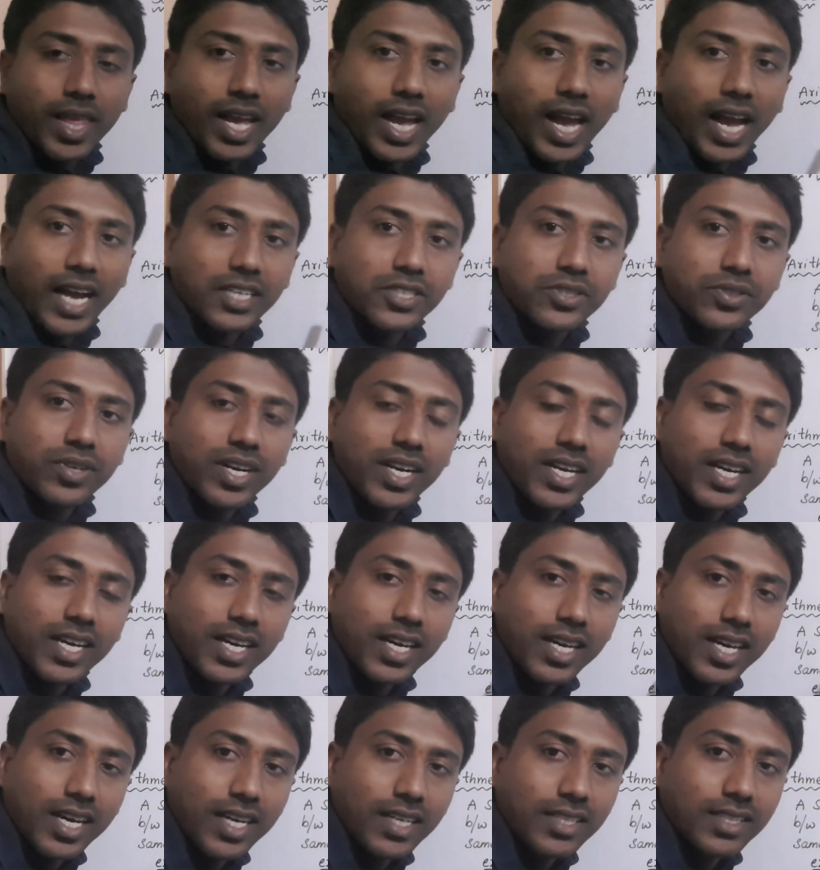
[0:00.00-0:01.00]
Actually
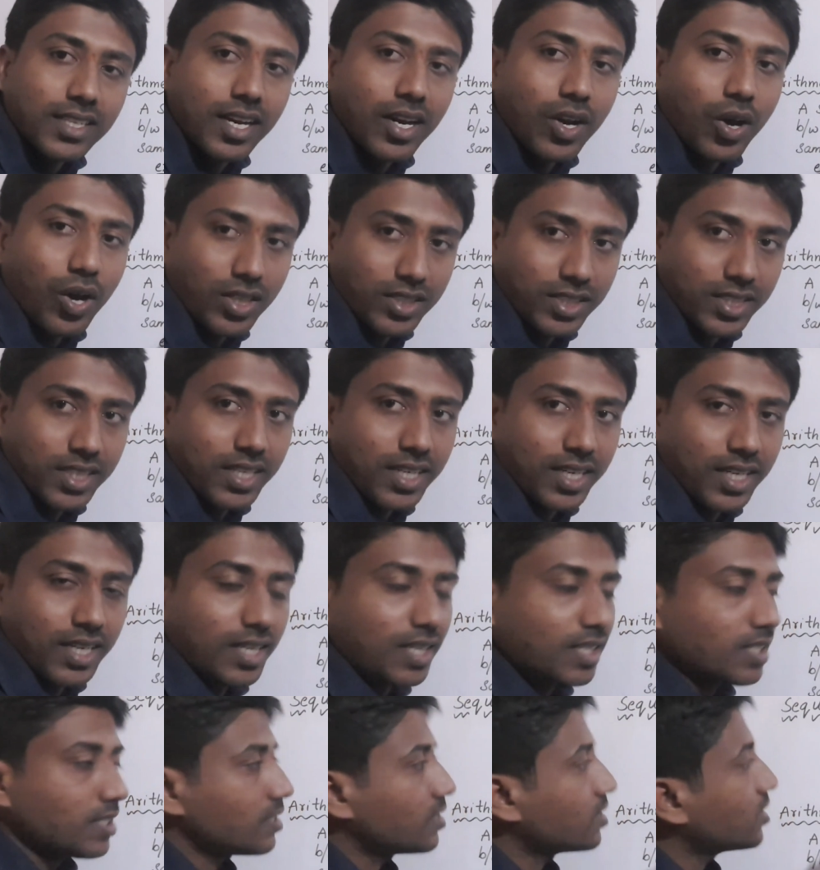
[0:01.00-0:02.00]
here the logic
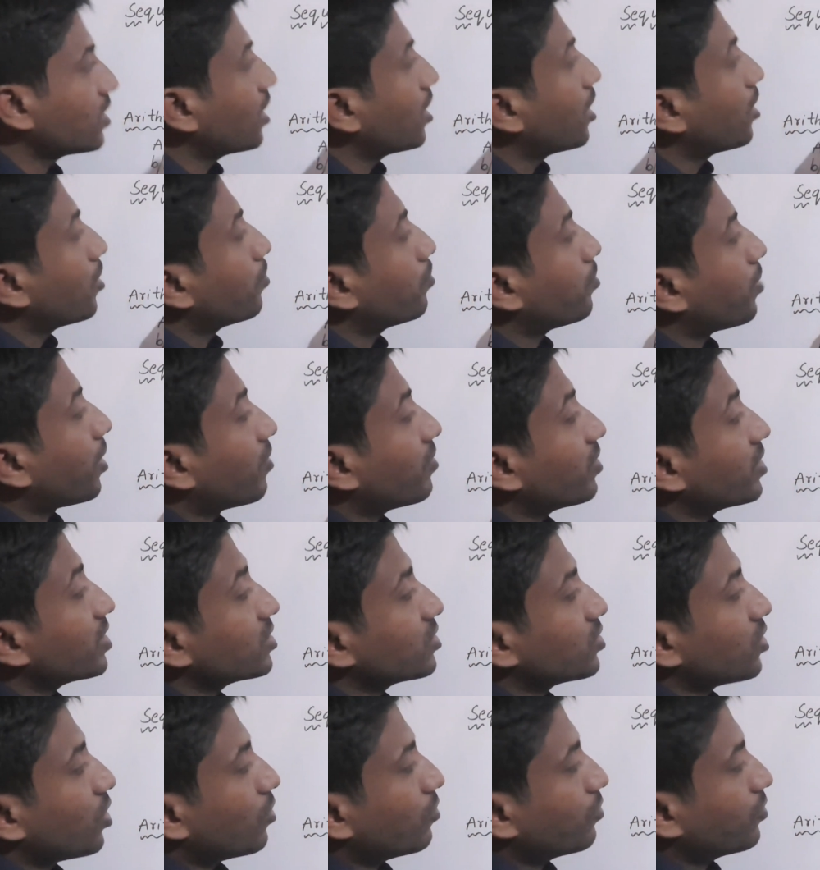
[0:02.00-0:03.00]
is
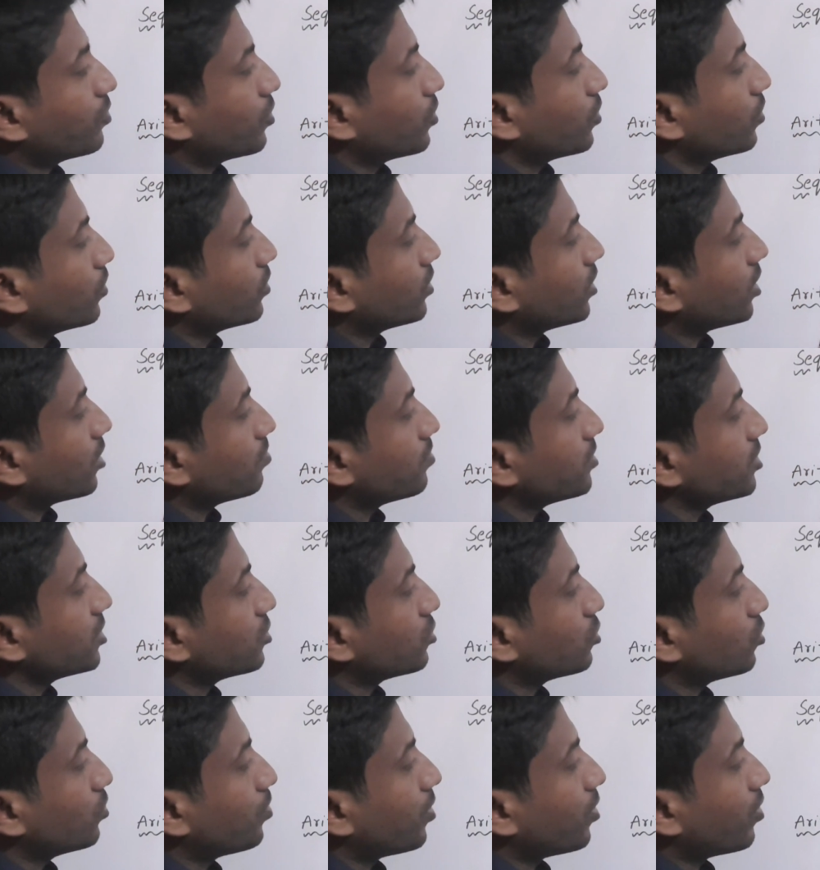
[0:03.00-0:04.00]
powers of 2. That means
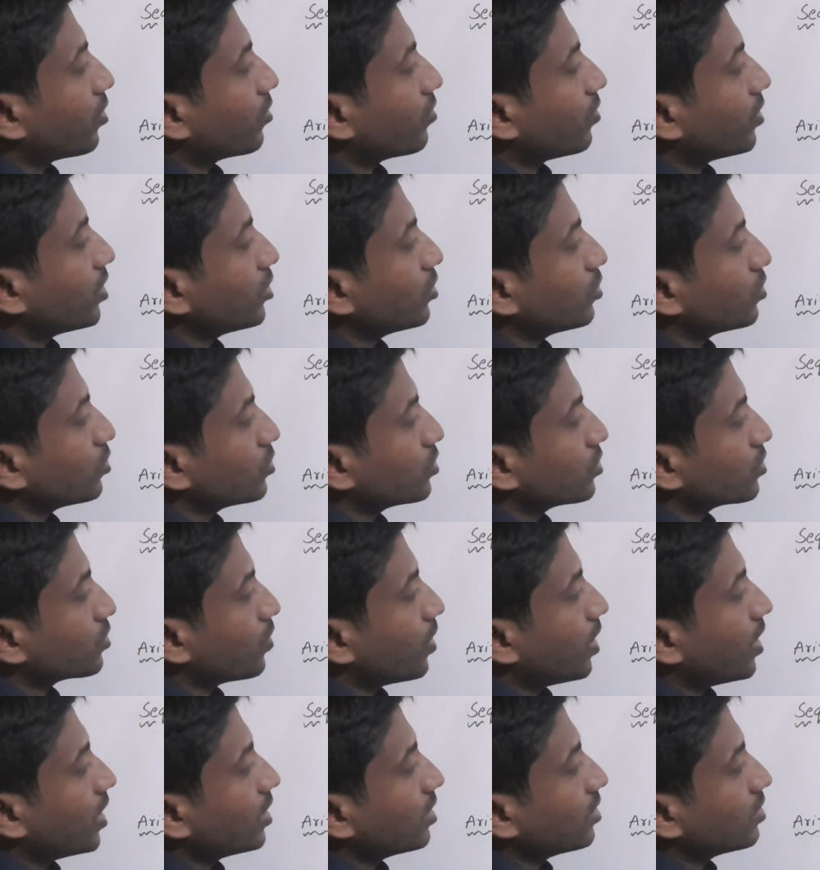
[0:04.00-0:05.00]
2 power 1, 2
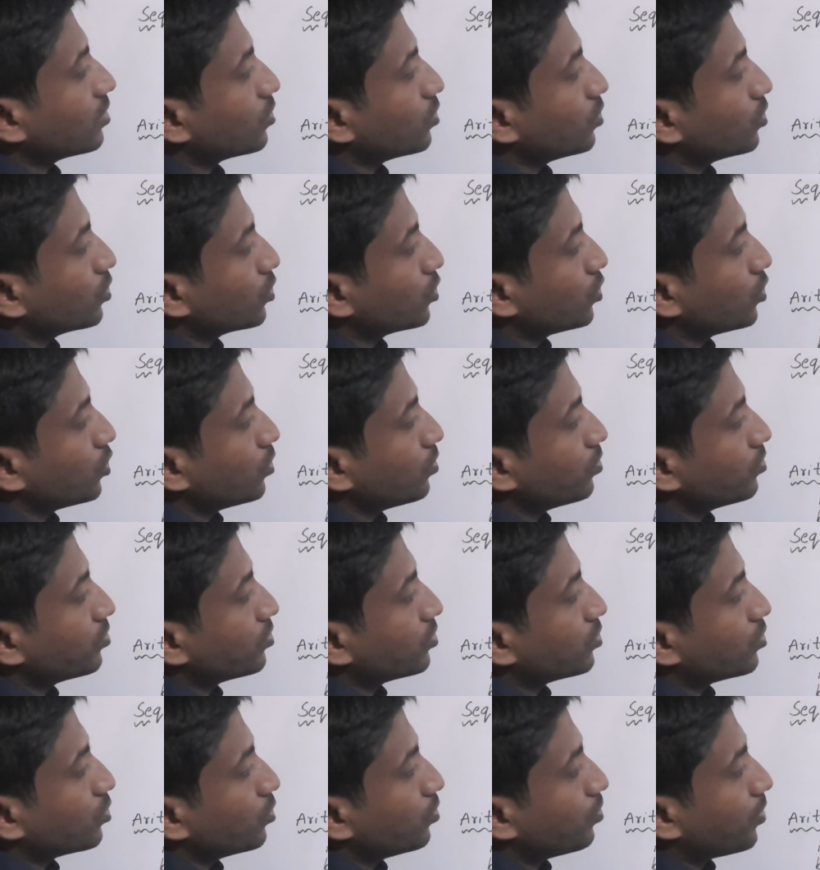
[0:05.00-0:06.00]
square, 2
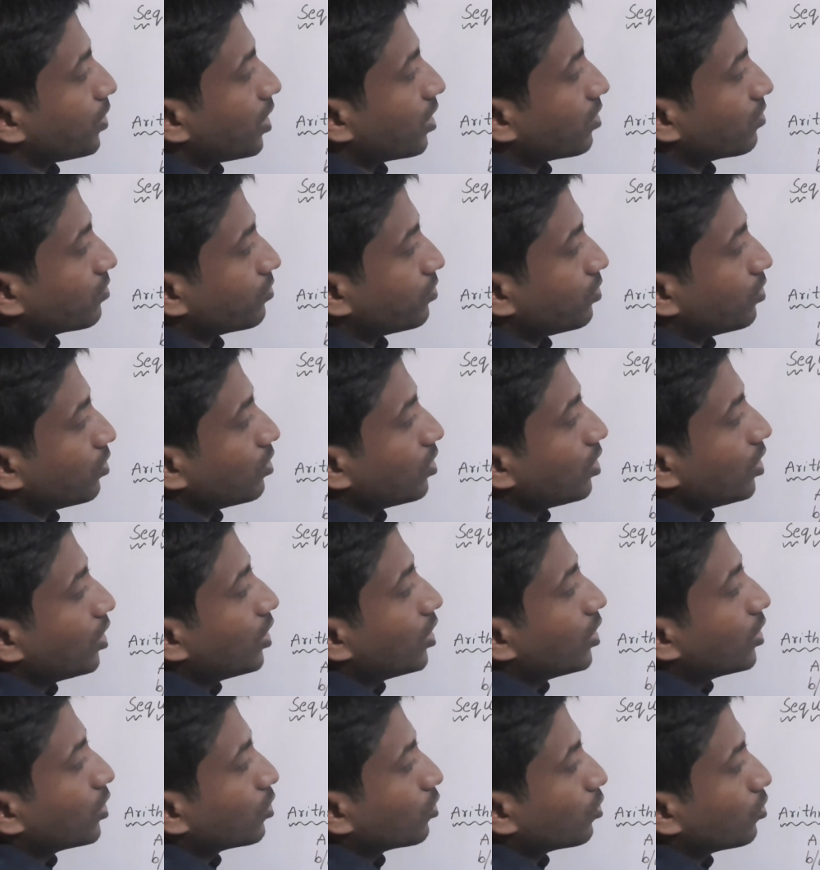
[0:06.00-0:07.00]
cube, 2 power 4,
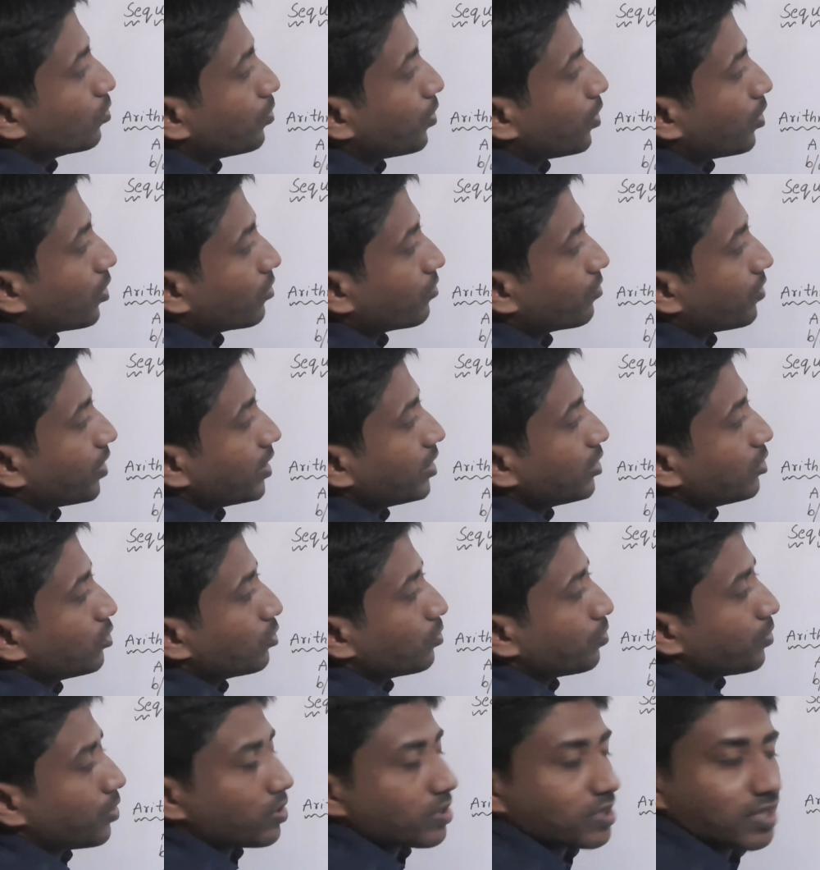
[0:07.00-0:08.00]
2 power 5, 2
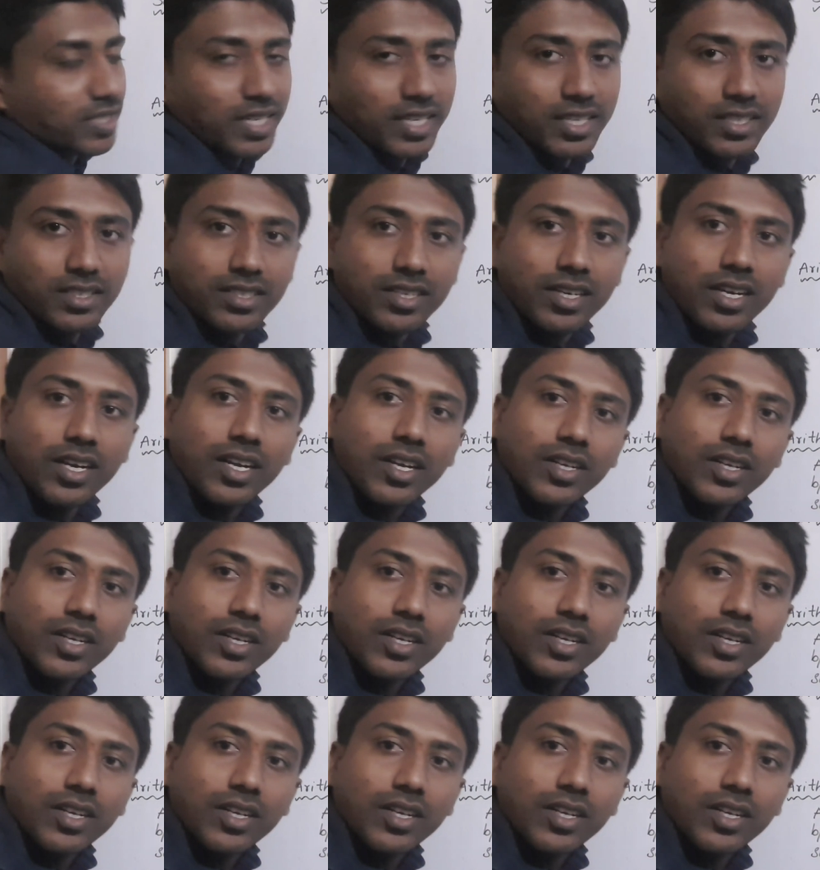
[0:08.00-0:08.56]
power 6.